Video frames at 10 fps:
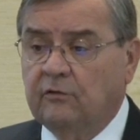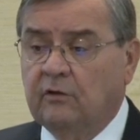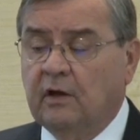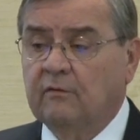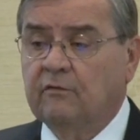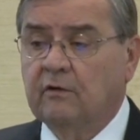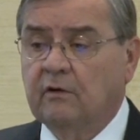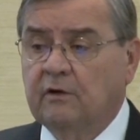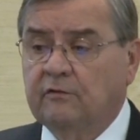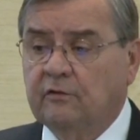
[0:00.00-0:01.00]
you have
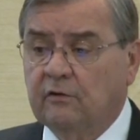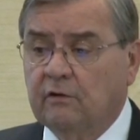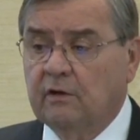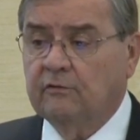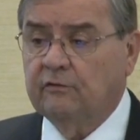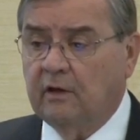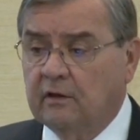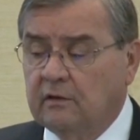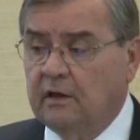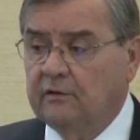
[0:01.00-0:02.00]
very serious
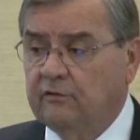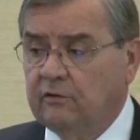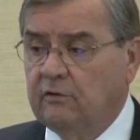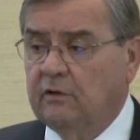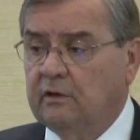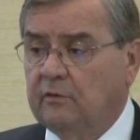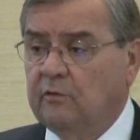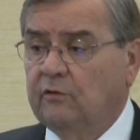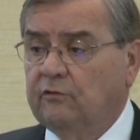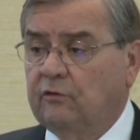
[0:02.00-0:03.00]
psychological and
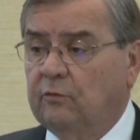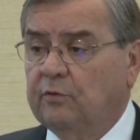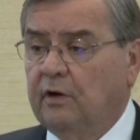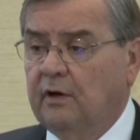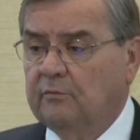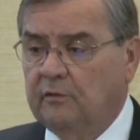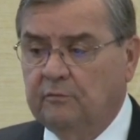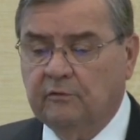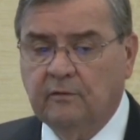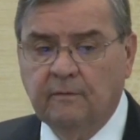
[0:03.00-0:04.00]
emotional
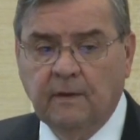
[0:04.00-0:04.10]
problems.